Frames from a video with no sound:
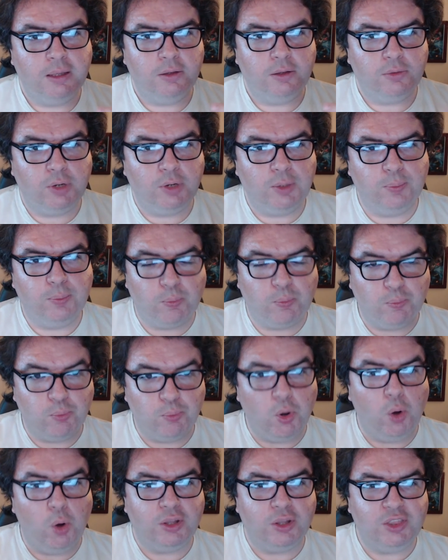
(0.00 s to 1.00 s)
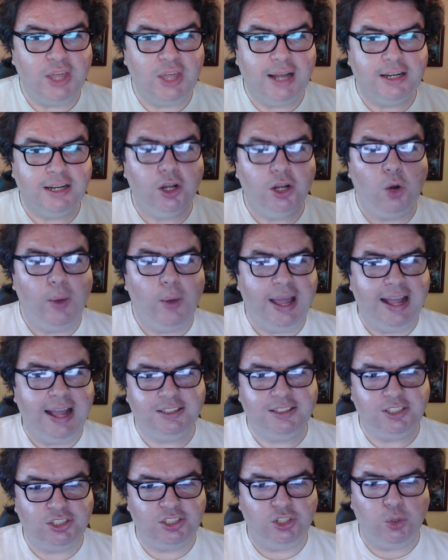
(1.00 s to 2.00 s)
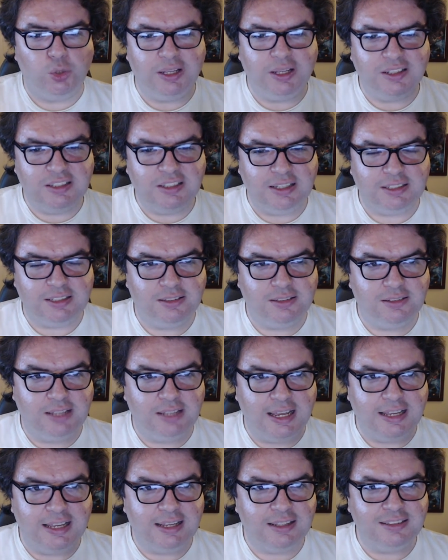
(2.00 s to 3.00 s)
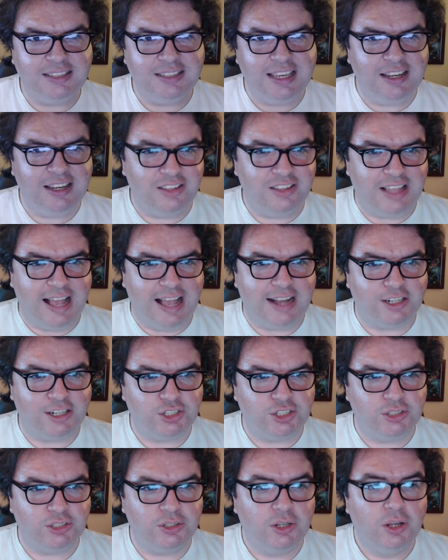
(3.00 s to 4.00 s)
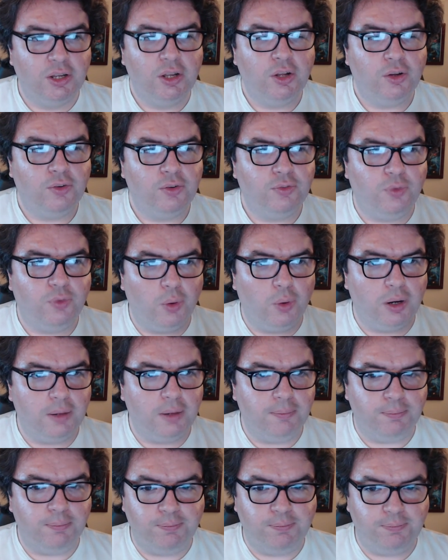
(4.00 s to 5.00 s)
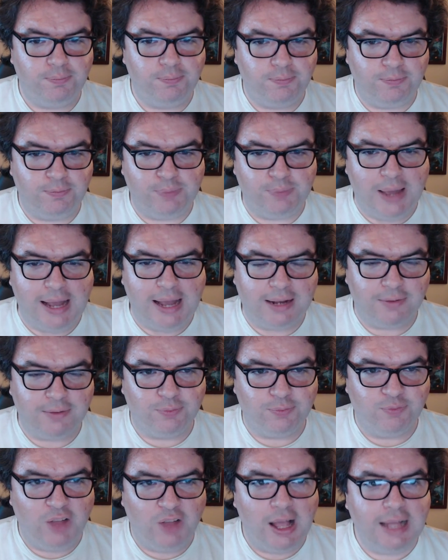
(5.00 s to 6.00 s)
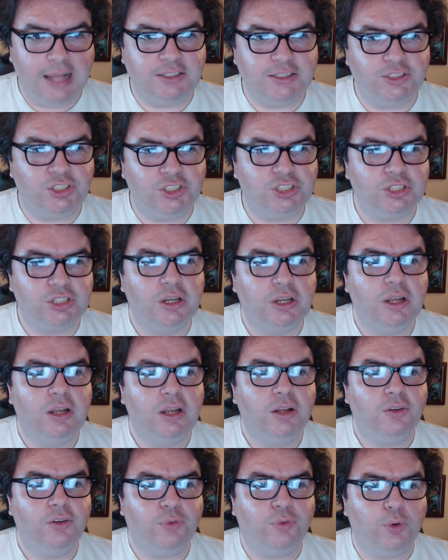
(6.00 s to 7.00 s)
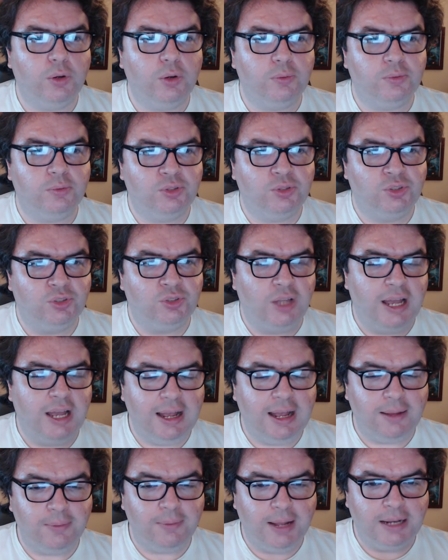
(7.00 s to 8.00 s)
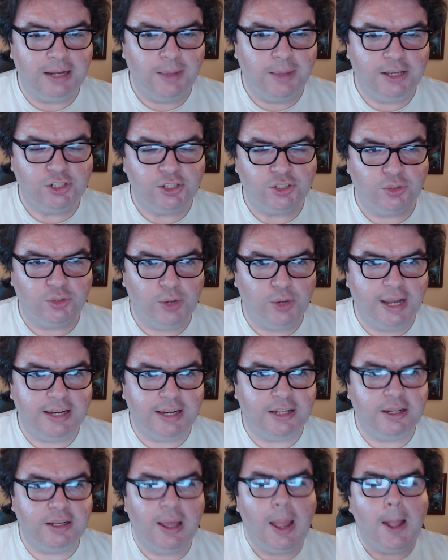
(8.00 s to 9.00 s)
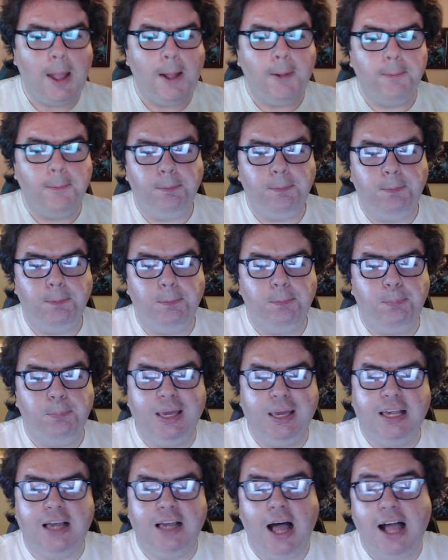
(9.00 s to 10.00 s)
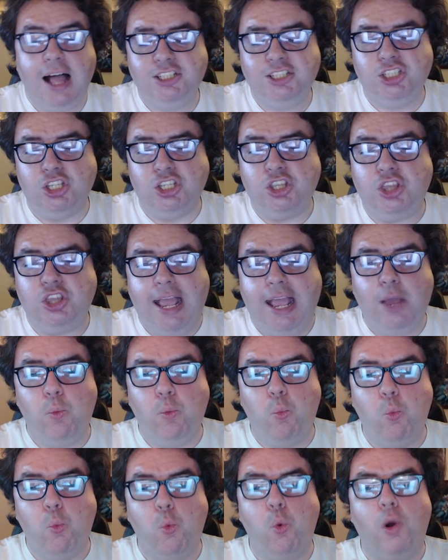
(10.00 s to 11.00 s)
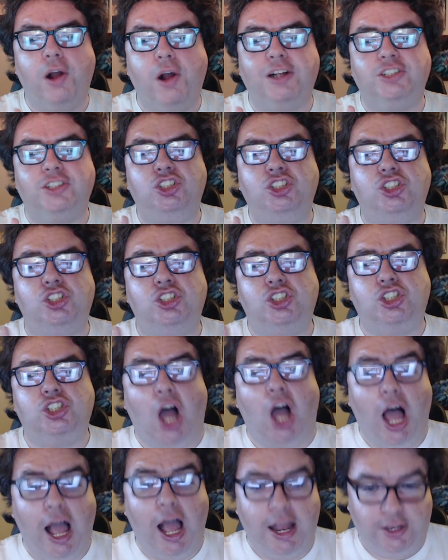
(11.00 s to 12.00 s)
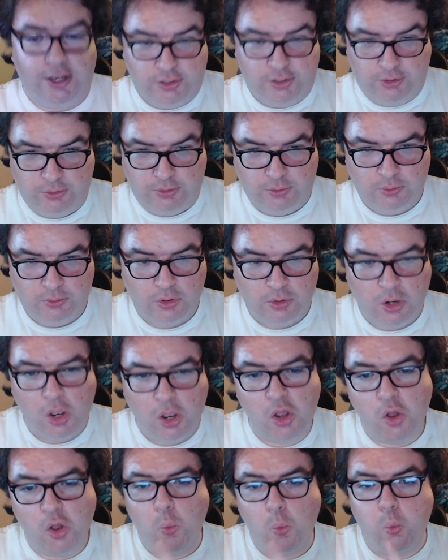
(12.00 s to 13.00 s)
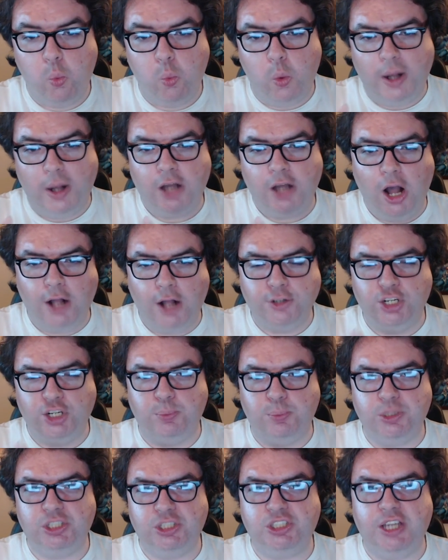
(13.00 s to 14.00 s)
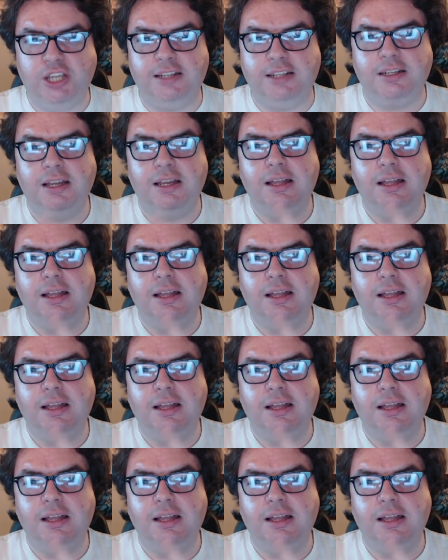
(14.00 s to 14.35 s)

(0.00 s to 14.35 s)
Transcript: like broke that GoHands is doing is taking legal action for back funds for um, animation created because they were done 100%